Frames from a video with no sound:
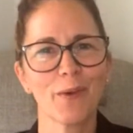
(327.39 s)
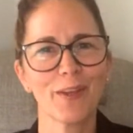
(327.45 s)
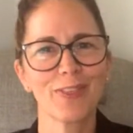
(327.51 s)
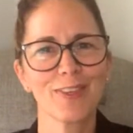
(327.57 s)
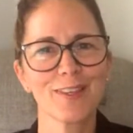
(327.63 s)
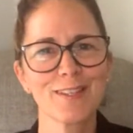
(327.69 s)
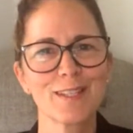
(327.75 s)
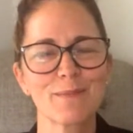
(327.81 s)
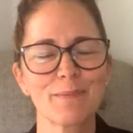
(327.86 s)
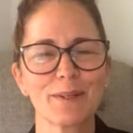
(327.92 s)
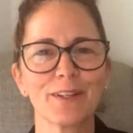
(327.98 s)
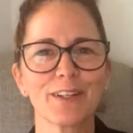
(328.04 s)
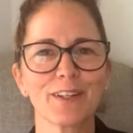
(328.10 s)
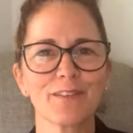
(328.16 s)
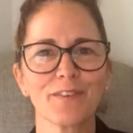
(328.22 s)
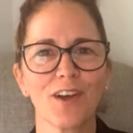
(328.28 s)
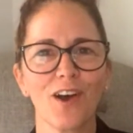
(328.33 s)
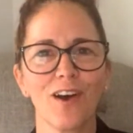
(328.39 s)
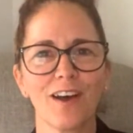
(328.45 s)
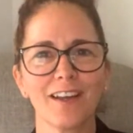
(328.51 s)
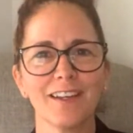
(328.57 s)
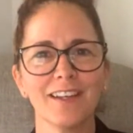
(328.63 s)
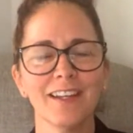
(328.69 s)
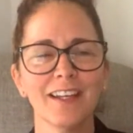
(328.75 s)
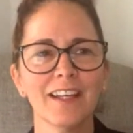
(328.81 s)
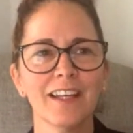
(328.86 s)
with the Spirit of
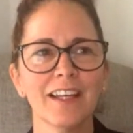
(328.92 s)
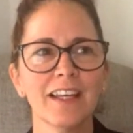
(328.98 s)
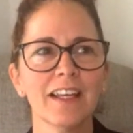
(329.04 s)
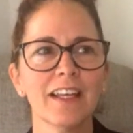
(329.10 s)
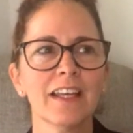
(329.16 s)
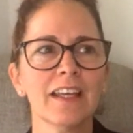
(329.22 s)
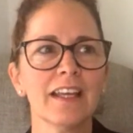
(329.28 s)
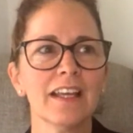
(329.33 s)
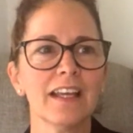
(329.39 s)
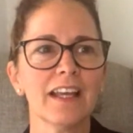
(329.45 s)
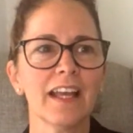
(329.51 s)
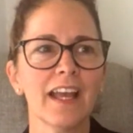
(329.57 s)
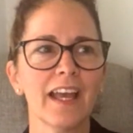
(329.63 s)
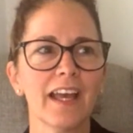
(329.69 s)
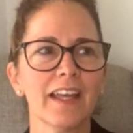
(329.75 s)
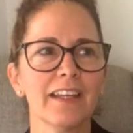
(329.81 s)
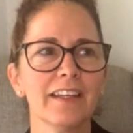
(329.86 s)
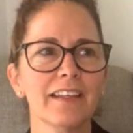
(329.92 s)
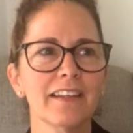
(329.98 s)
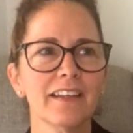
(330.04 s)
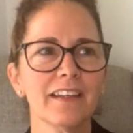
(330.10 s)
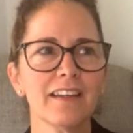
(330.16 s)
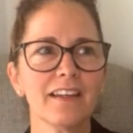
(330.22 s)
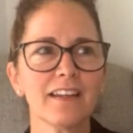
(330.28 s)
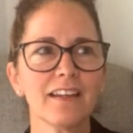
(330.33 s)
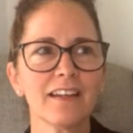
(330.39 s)
God. And,
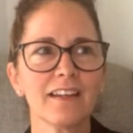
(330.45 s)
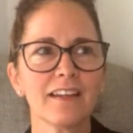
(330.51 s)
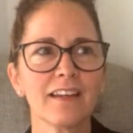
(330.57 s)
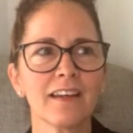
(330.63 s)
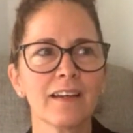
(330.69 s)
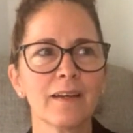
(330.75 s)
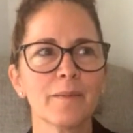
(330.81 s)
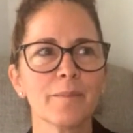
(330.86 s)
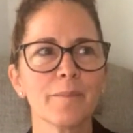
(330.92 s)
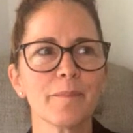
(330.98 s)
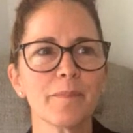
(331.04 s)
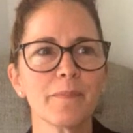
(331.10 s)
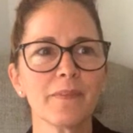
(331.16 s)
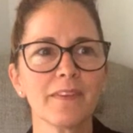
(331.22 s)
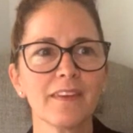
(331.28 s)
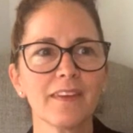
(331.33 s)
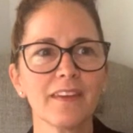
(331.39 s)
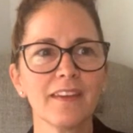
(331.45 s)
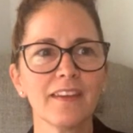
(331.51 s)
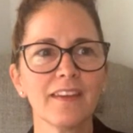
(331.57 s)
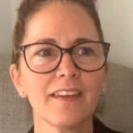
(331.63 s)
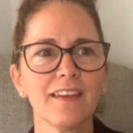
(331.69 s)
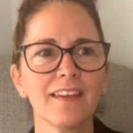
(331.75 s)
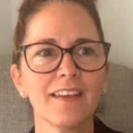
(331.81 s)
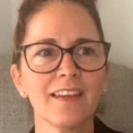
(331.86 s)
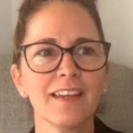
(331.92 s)
um,
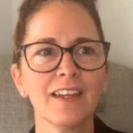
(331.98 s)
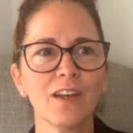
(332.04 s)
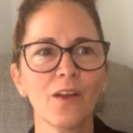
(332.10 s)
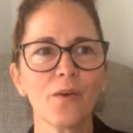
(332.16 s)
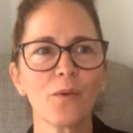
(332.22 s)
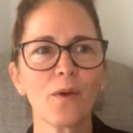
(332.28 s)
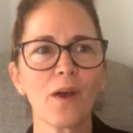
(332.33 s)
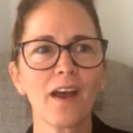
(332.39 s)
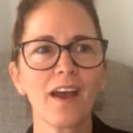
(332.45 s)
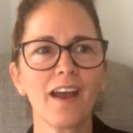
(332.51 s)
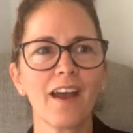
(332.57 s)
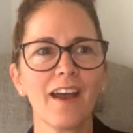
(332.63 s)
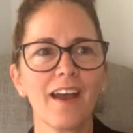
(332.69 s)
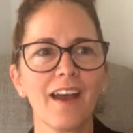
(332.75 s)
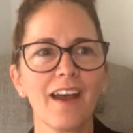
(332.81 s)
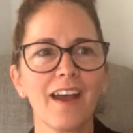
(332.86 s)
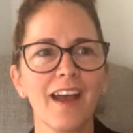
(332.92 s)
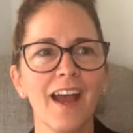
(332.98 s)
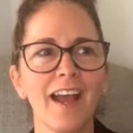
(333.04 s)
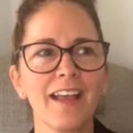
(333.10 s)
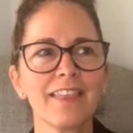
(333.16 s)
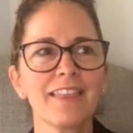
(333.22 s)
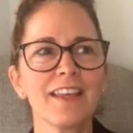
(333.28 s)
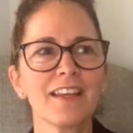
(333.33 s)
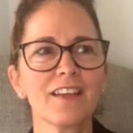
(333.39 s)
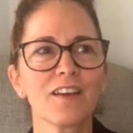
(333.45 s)
you know, I
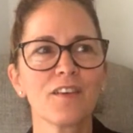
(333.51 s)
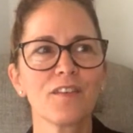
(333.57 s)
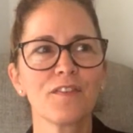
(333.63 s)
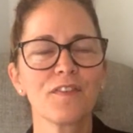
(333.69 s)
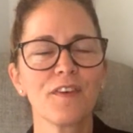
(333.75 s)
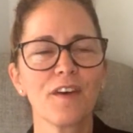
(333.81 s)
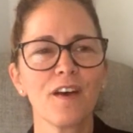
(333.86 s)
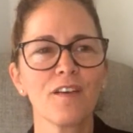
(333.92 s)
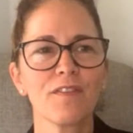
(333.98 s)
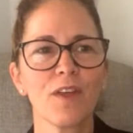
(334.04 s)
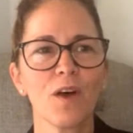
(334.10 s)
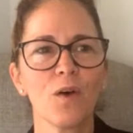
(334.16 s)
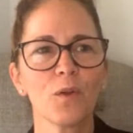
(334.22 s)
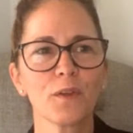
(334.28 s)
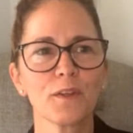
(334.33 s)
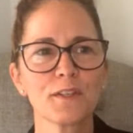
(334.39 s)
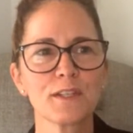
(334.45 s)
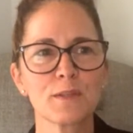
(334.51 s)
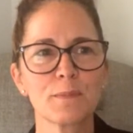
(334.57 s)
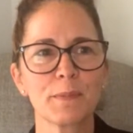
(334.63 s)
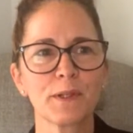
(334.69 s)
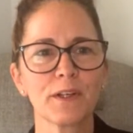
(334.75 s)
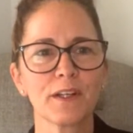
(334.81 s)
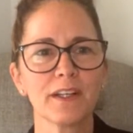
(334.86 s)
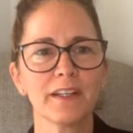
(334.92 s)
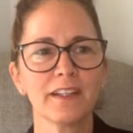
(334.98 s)
think of, of the Holy
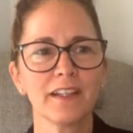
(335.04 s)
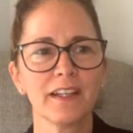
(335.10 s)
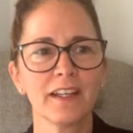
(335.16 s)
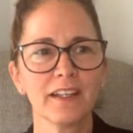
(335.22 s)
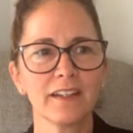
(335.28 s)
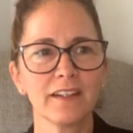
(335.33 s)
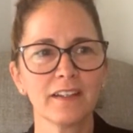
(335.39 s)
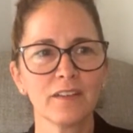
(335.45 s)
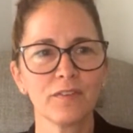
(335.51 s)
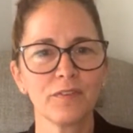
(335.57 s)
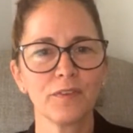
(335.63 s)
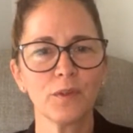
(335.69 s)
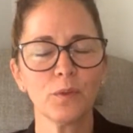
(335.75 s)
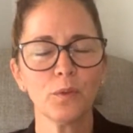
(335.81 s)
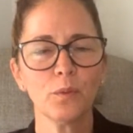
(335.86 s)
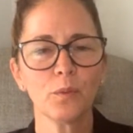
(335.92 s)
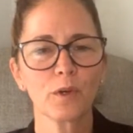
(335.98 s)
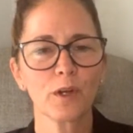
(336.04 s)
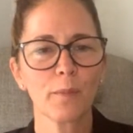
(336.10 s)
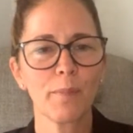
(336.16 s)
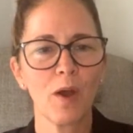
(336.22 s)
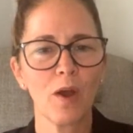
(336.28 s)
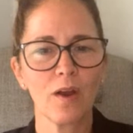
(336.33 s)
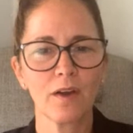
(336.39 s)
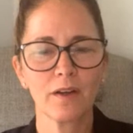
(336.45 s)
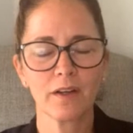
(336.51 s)
Spirit, and if you were a
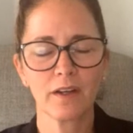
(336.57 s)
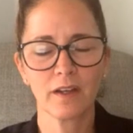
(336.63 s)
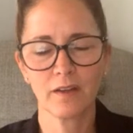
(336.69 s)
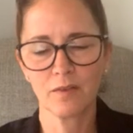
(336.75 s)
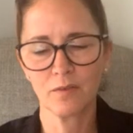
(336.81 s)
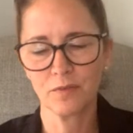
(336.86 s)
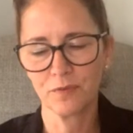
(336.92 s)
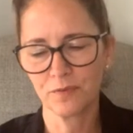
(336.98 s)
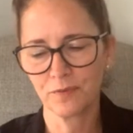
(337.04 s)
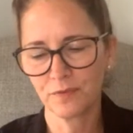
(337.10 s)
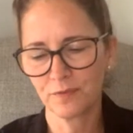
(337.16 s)
part of